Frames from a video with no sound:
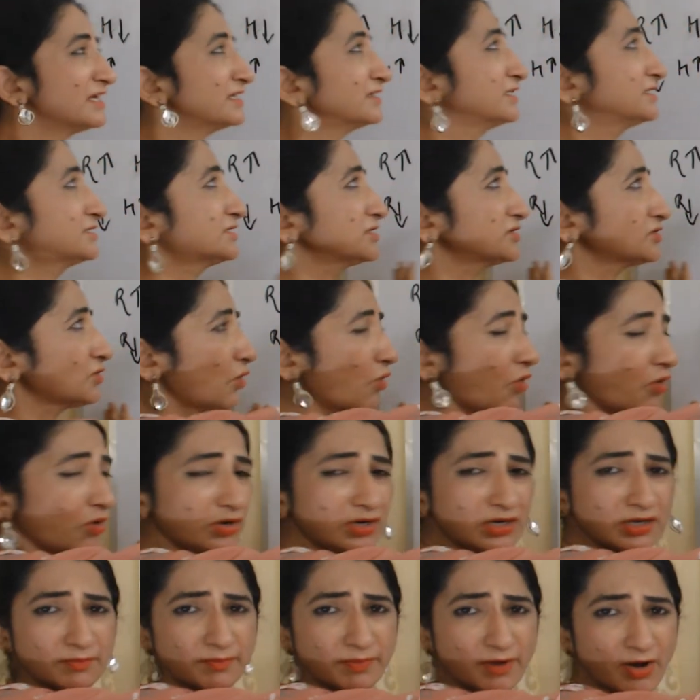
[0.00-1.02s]
This is
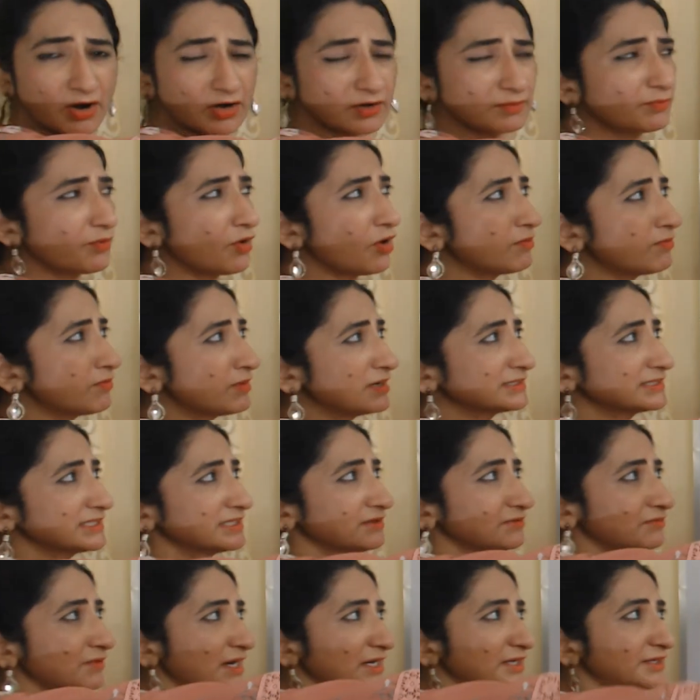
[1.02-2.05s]
all about Baumol's
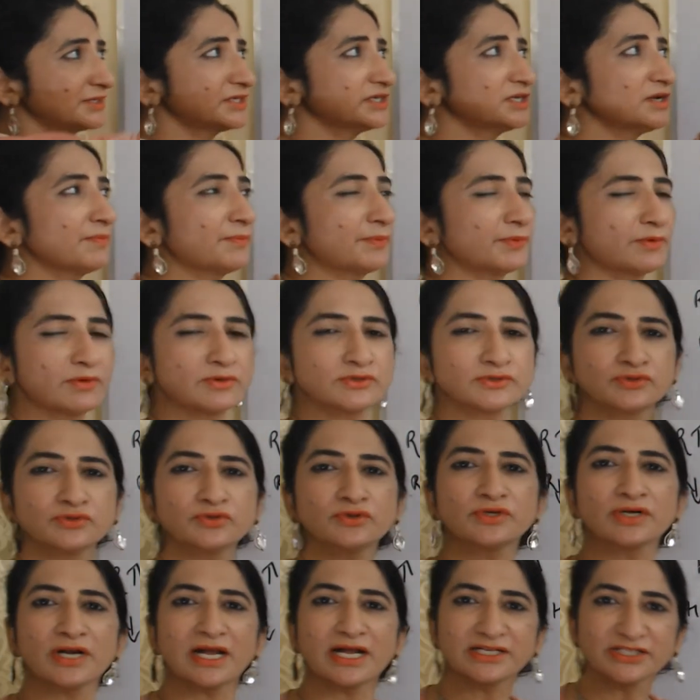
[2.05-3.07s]
inventory approach to
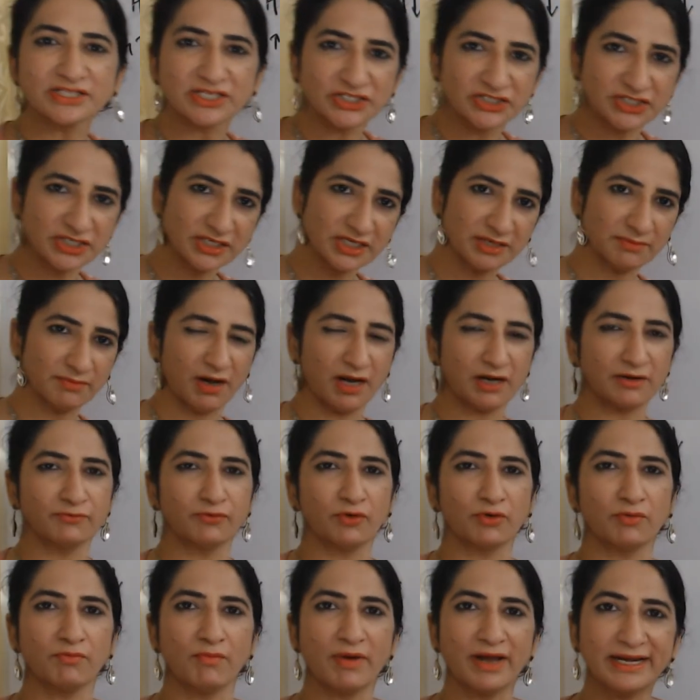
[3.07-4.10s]
transaction demand
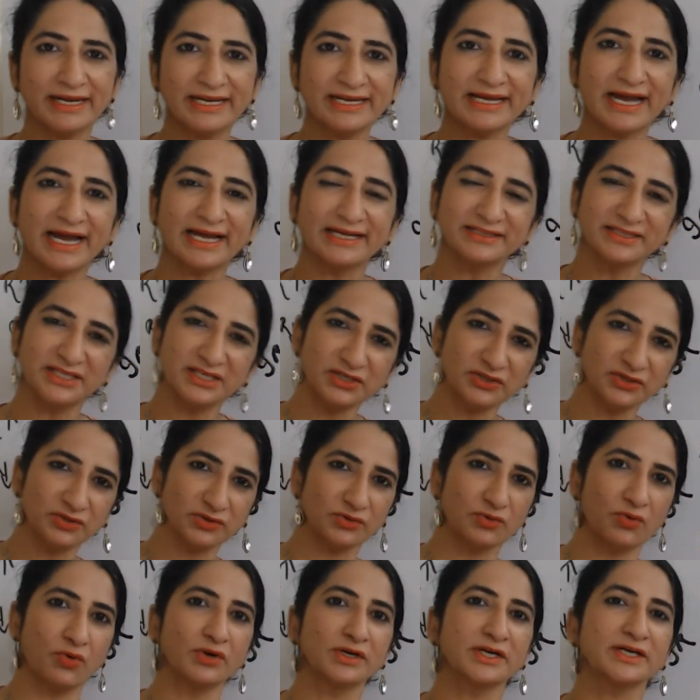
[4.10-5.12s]
for money. I think you
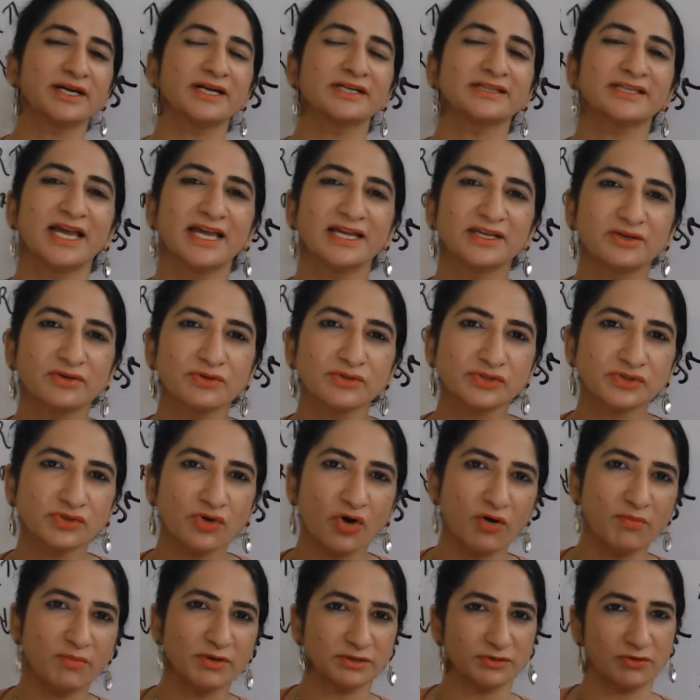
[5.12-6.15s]
got it and thank you
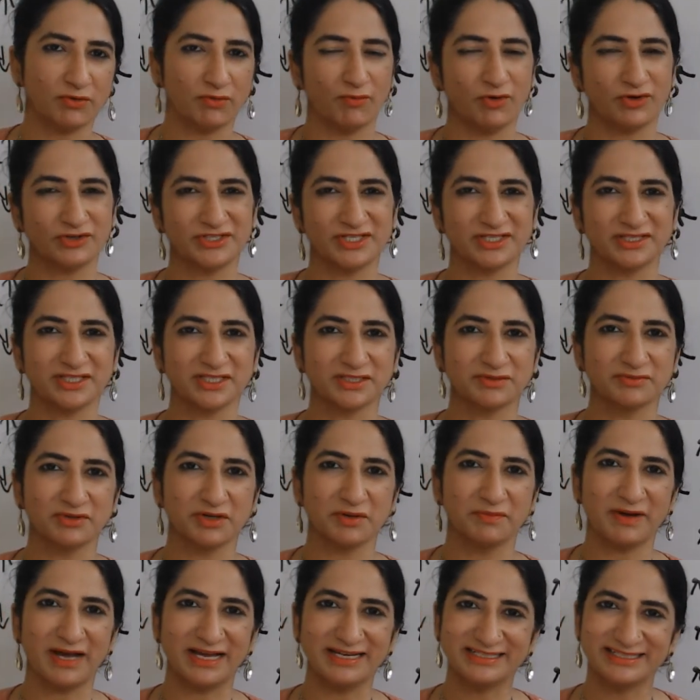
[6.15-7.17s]
so much for watching this video.
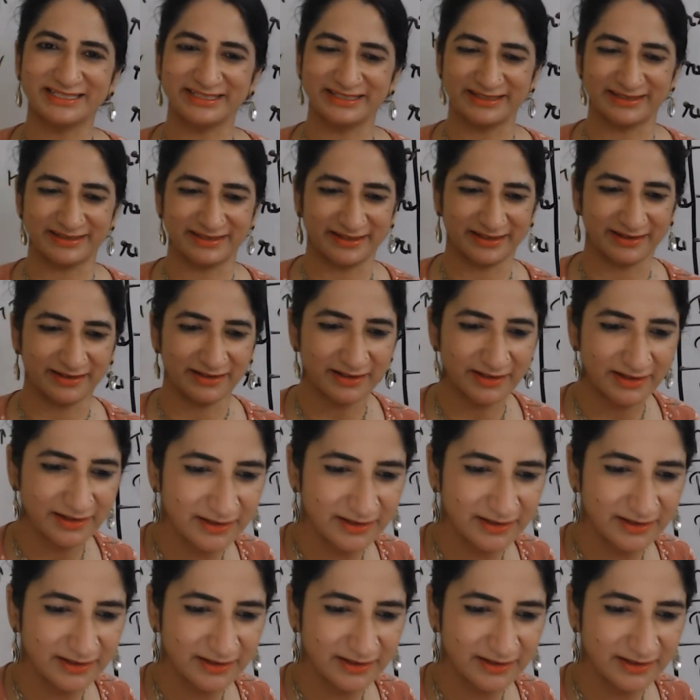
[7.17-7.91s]
Bye. Take care.